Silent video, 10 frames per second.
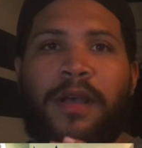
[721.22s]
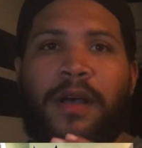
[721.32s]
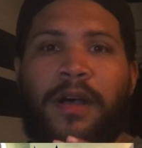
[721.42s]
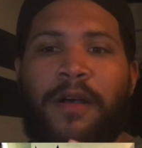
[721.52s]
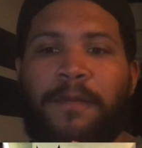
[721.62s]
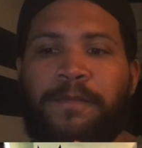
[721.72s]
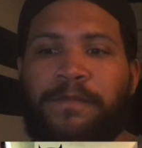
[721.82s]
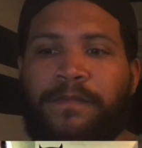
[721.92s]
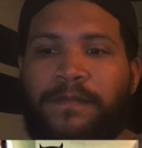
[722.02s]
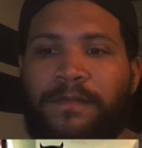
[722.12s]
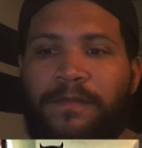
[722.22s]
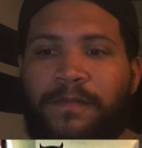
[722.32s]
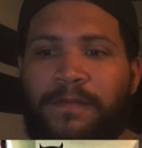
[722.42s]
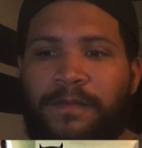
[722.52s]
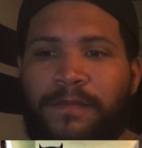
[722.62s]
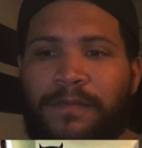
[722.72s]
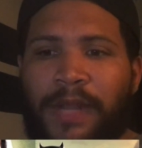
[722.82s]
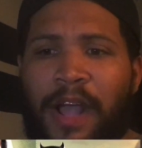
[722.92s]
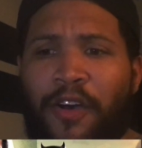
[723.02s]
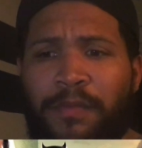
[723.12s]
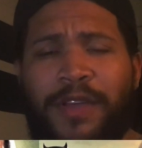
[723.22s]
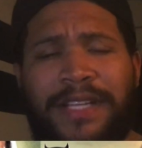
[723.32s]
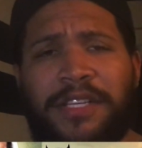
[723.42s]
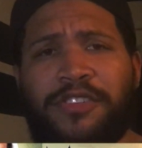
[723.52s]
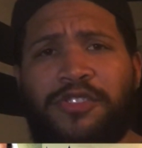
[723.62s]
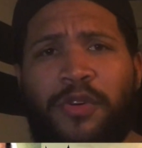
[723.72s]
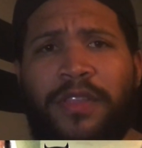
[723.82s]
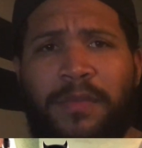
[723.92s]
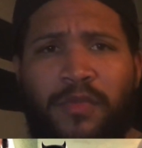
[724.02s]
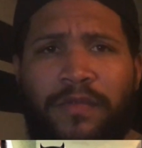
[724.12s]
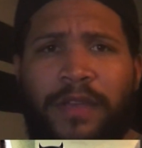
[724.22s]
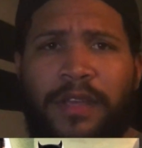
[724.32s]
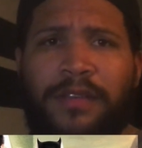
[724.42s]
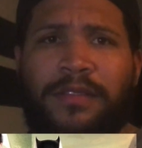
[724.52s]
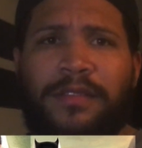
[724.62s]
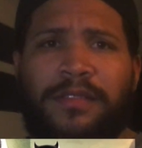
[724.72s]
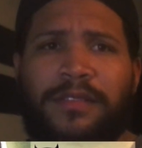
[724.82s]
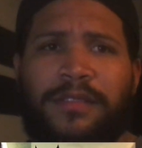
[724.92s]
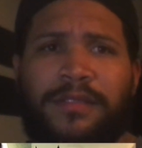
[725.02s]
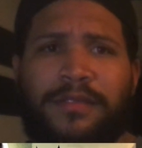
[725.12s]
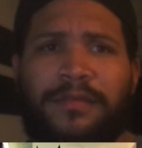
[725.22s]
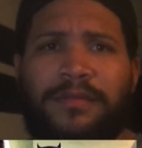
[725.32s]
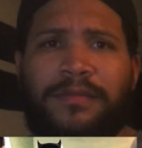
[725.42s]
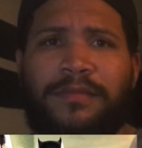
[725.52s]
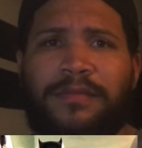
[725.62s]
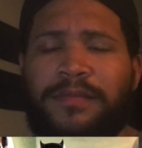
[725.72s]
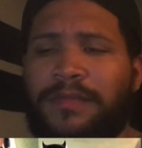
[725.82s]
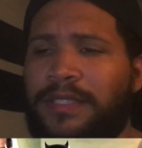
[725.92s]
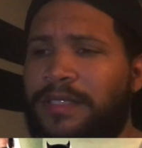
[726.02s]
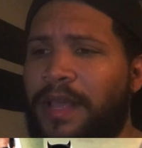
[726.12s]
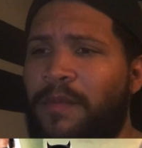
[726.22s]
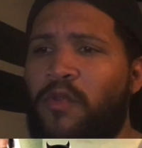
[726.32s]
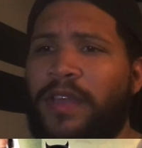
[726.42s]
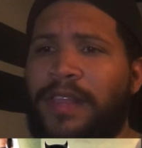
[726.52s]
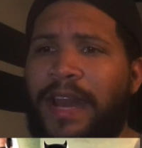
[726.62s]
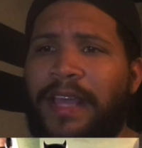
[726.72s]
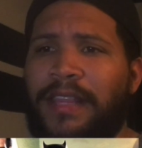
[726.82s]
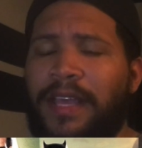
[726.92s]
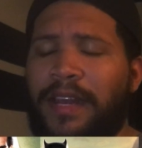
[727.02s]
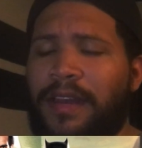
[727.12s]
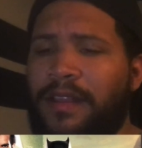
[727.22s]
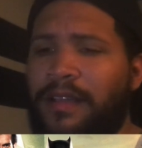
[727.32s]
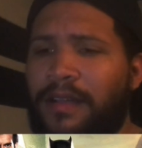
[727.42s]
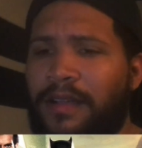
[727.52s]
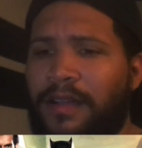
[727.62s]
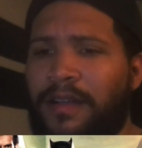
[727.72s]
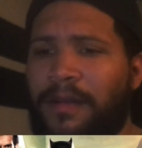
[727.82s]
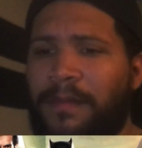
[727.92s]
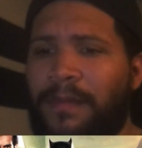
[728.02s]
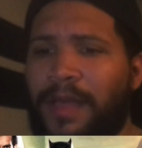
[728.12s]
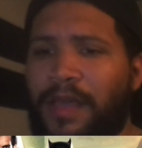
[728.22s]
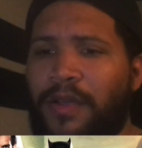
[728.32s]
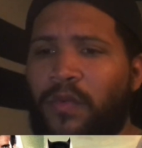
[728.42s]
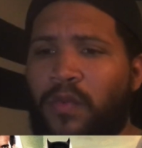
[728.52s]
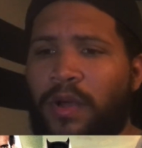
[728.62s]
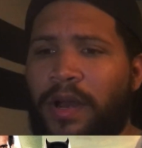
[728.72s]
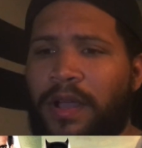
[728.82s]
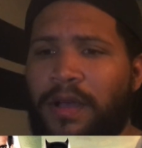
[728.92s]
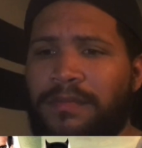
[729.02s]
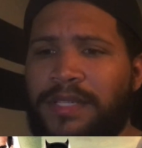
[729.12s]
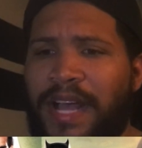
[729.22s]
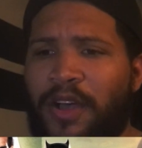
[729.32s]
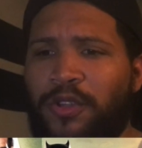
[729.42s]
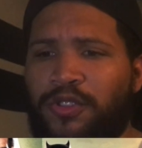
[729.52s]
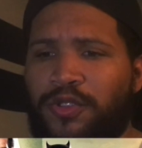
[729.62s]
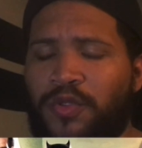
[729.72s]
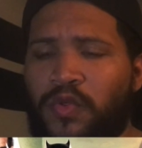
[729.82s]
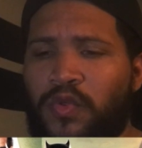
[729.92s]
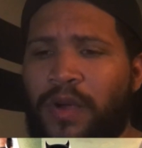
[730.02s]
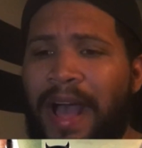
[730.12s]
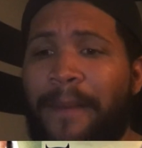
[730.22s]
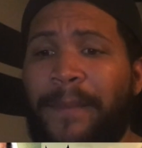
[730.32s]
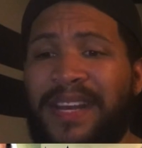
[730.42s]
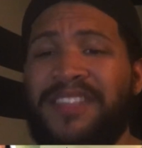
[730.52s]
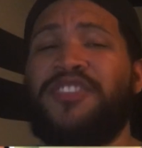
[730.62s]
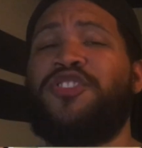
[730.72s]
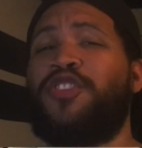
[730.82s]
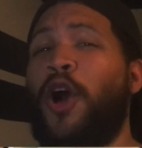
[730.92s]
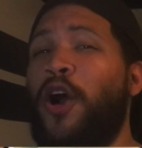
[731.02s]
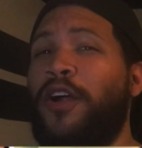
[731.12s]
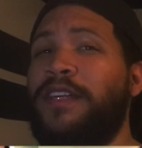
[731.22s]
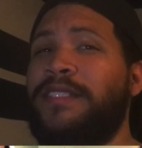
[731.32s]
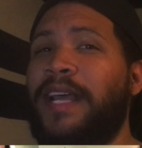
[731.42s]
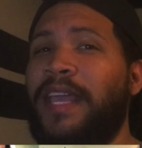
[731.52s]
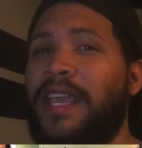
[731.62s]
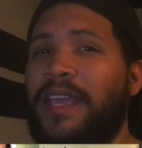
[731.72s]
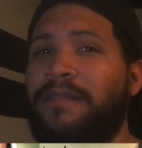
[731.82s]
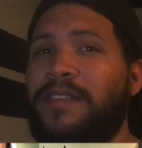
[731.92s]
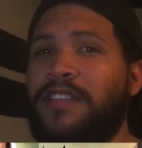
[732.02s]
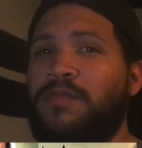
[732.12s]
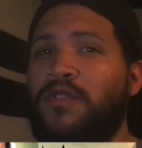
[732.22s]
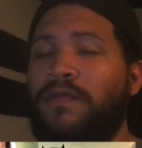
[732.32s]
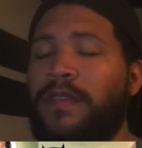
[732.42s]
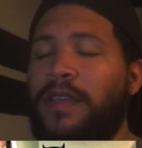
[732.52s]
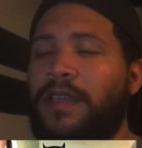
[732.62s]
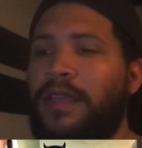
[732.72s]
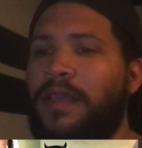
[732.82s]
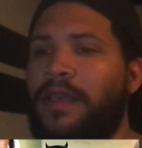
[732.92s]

um, I hope you guys enjoy the movie the same way that I did um, what it comes out to how many stars I can give this movie,